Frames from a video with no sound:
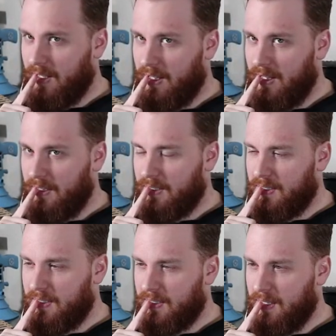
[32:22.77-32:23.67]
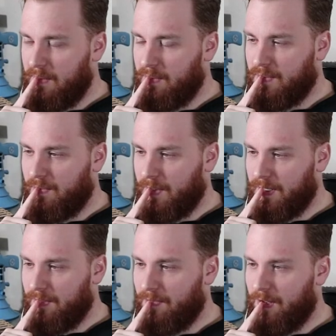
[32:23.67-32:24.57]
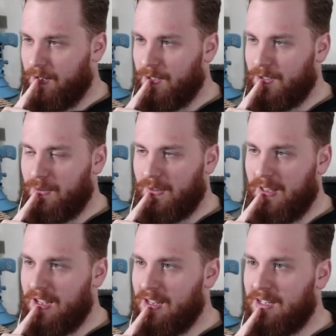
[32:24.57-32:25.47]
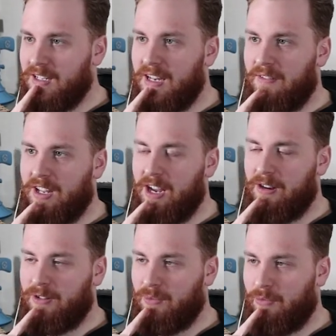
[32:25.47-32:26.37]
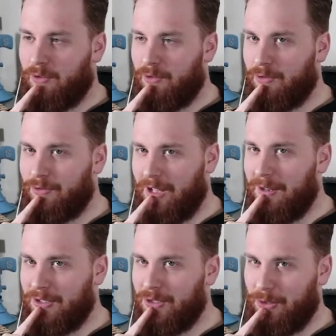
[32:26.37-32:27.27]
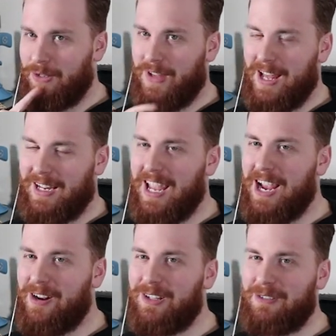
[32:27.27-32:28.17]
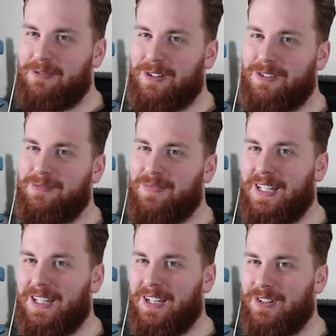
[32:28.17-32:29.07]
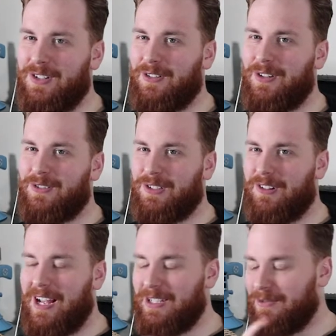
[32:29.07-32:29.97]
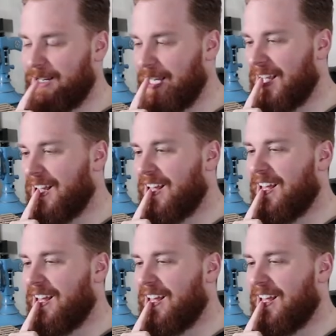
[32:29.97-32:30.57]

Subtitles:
It was really fun just doing that. You didn't have a care in the world. I should have had a care in the world being, so close to graduating.